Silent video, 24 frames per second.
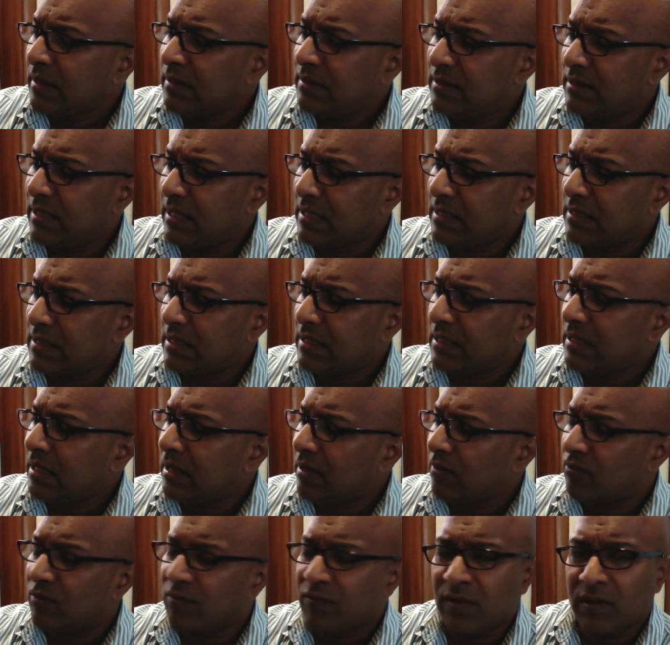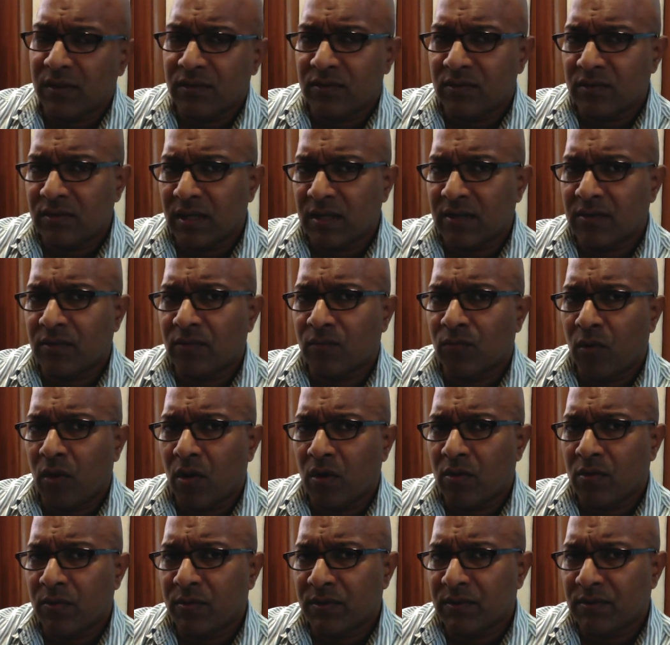Dixon here refers to Dixon
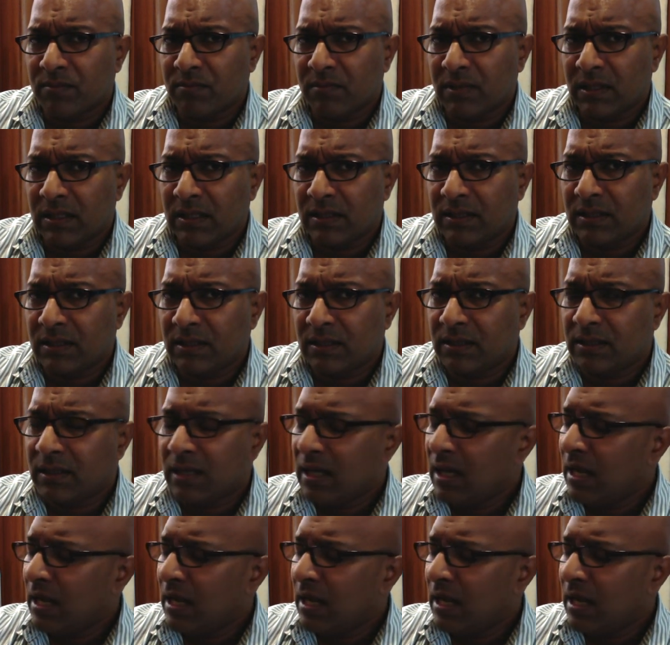Wong, who was murdered